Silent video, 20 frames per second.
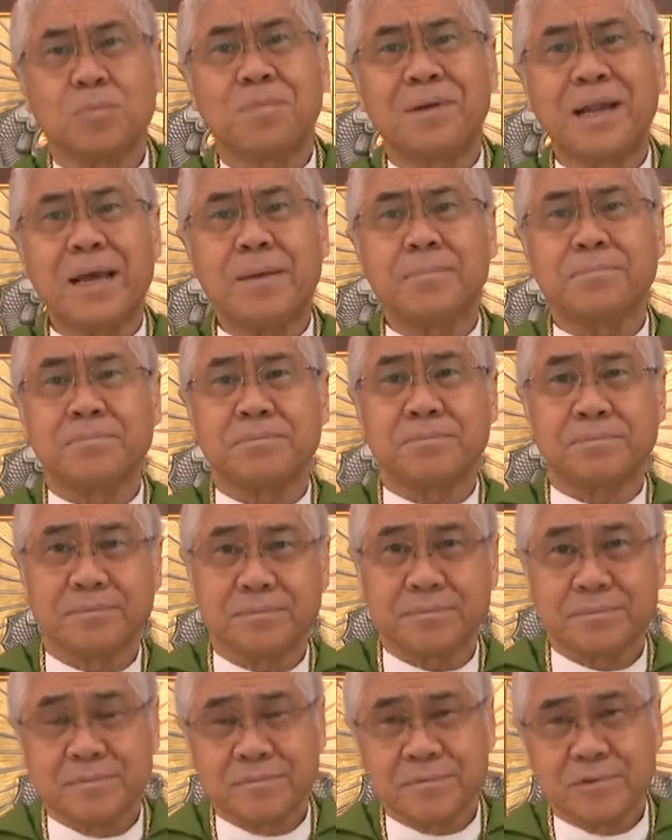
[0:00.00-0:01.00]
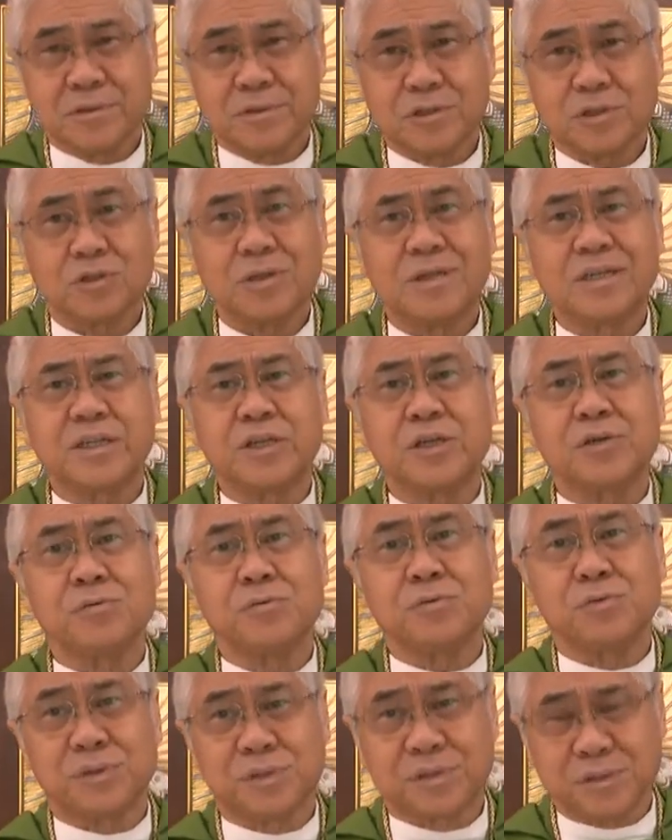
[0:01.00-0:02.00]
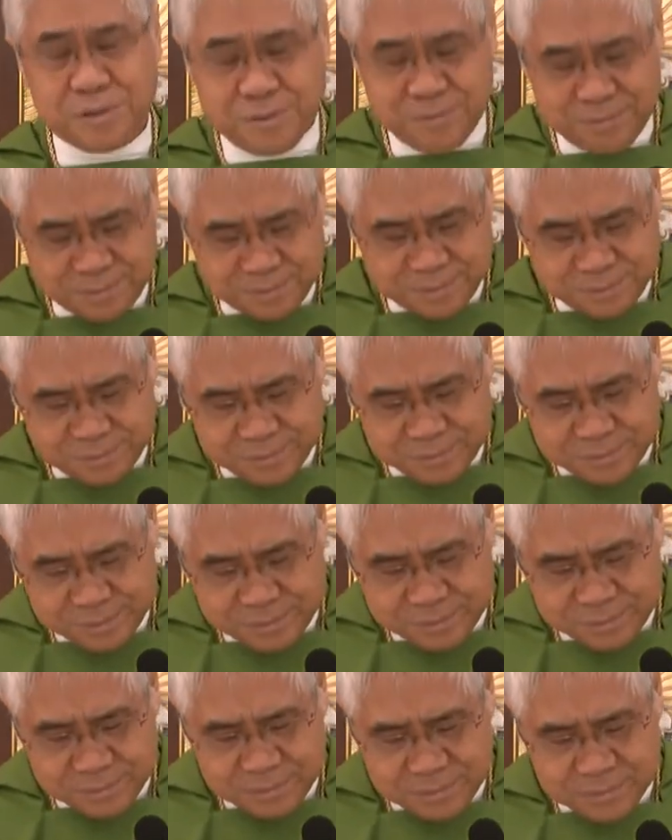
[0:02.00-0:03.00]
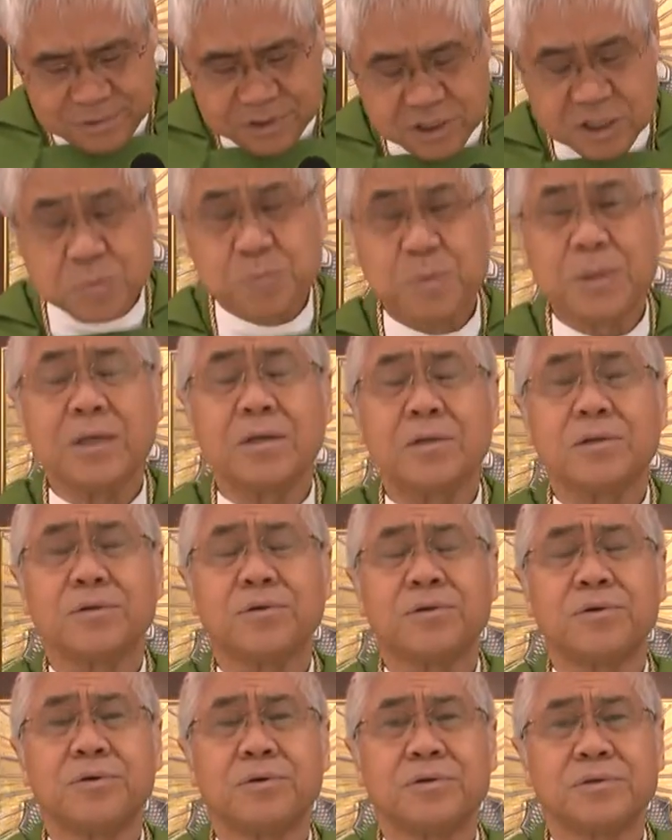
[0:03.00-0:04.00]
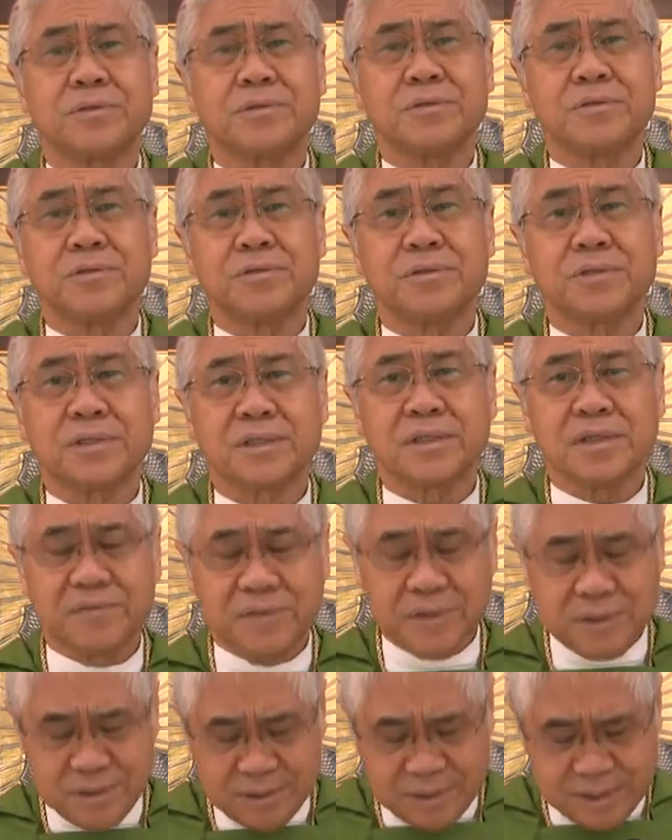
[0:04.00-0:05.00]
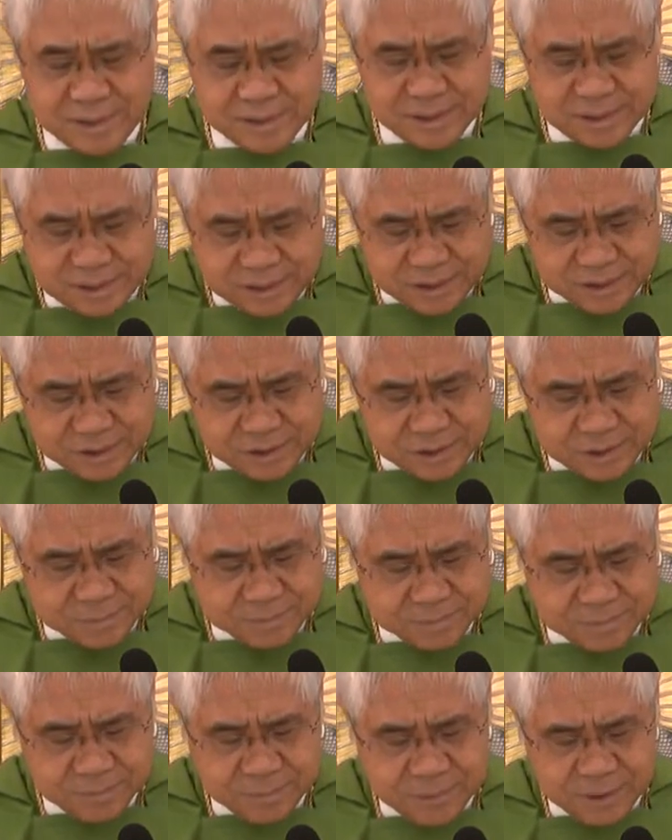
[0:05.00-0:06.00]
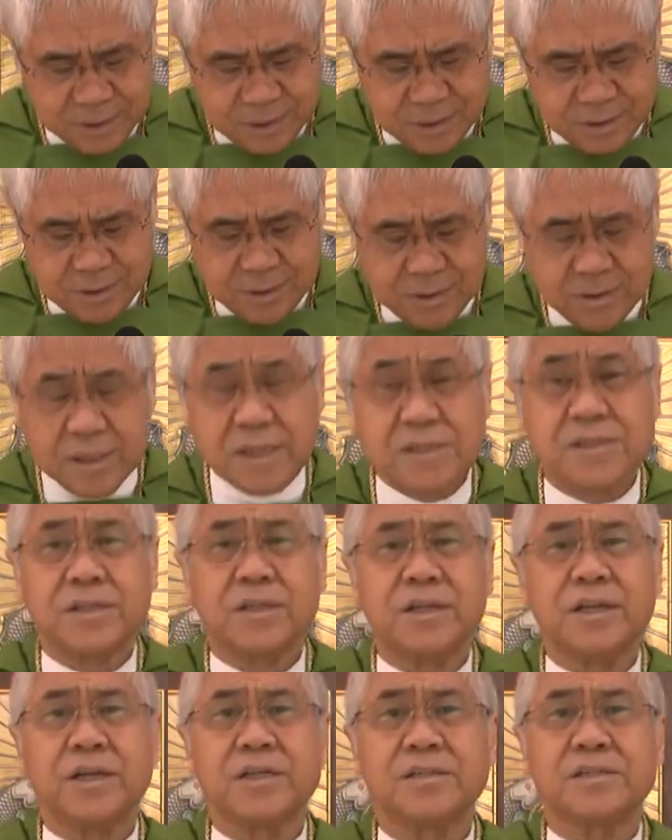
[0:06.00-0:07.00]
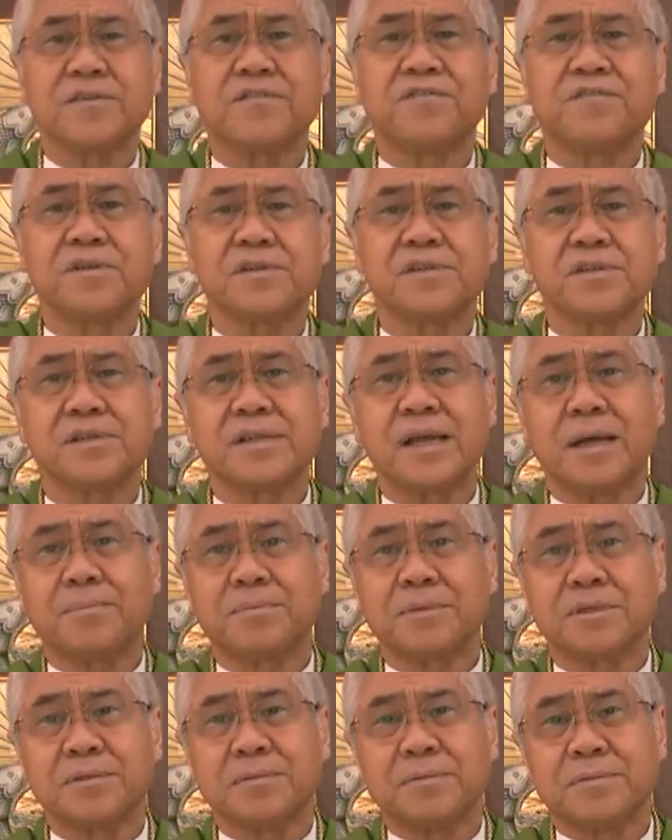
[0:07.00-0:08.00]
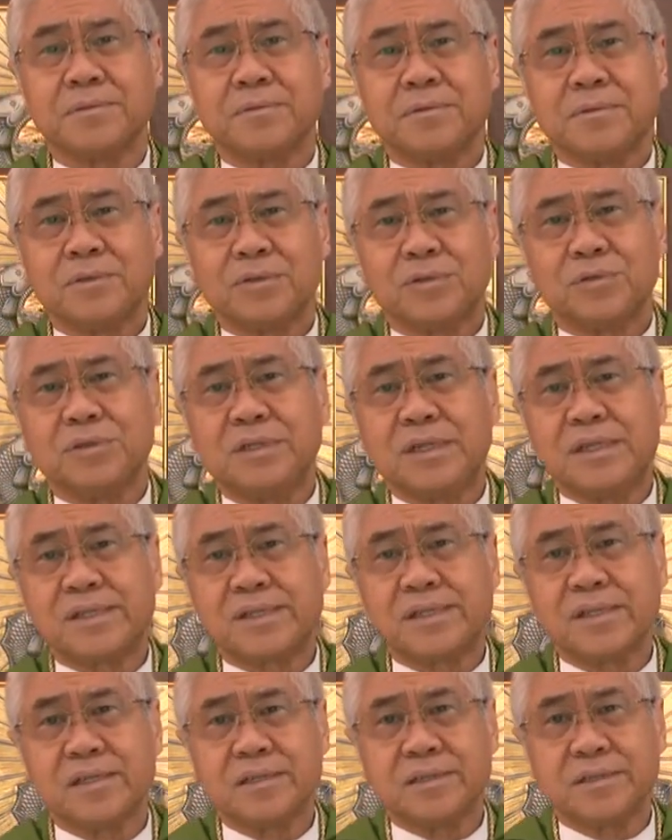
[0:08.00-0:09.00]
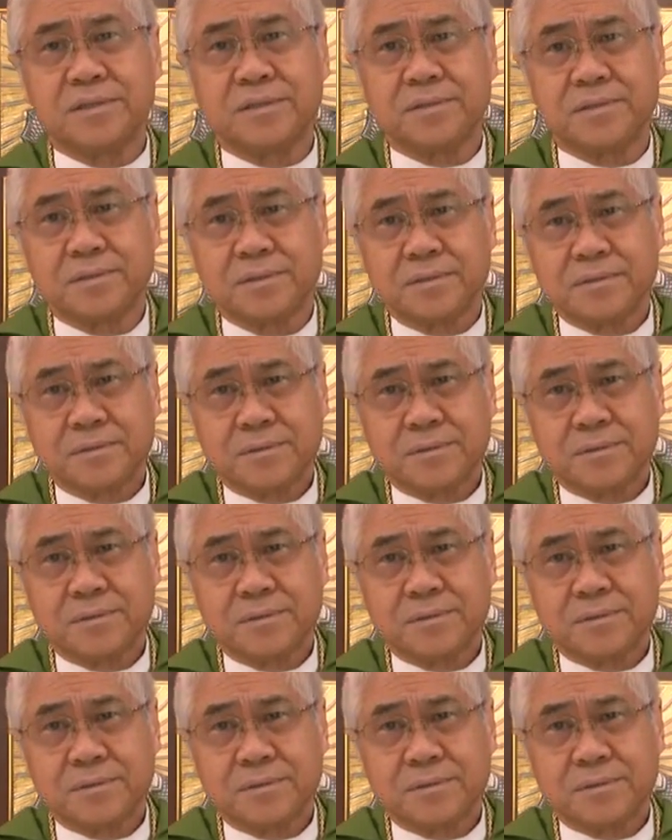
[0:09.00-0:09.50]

to blame, not to accuse. "Speak, Lord, your servant is listening." Listening is the first step to discern